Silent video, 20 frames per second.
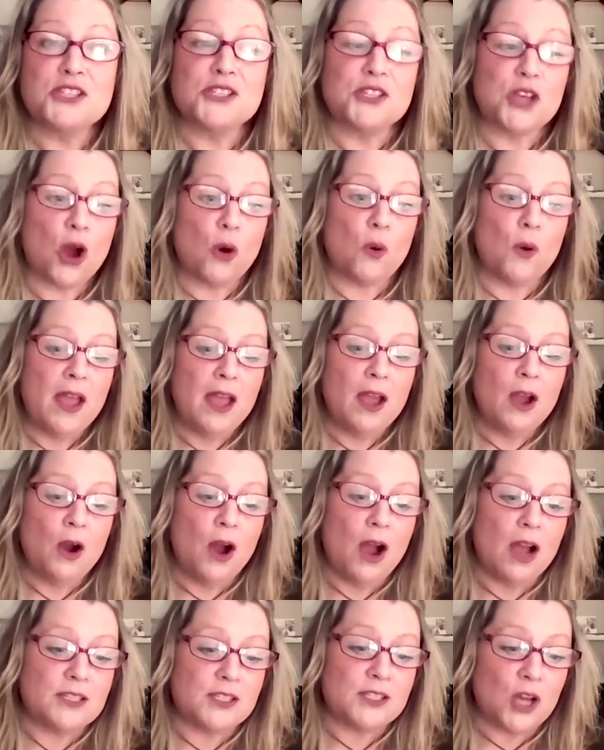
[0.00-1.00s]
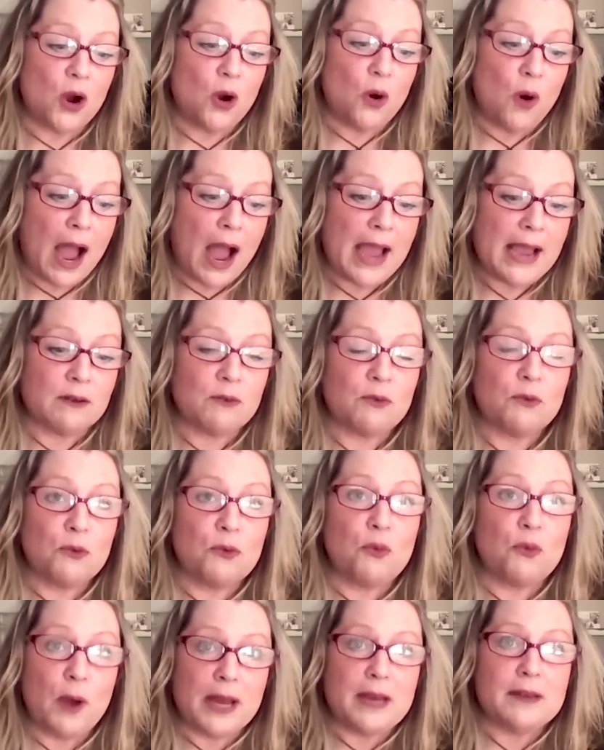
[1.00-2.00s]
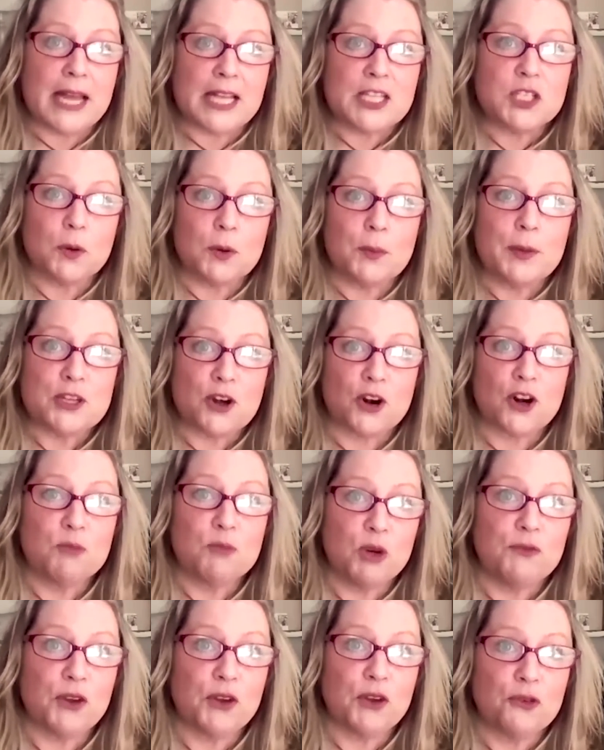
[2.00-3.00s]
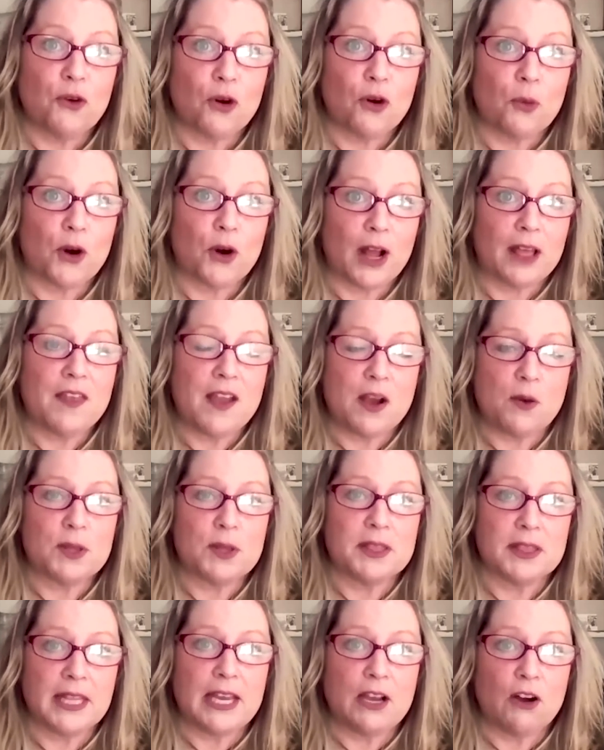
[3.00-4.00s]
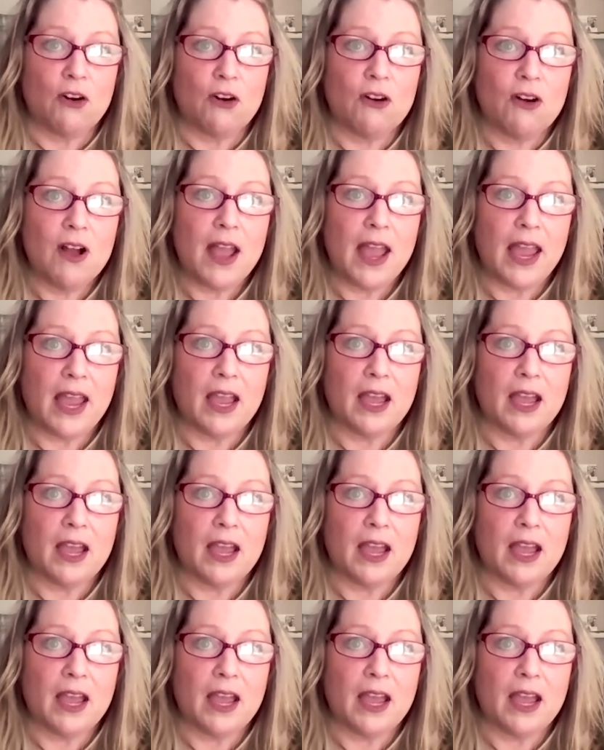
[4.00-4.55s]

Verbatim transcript: So I went, that's when we started moving forward, I think, with legal.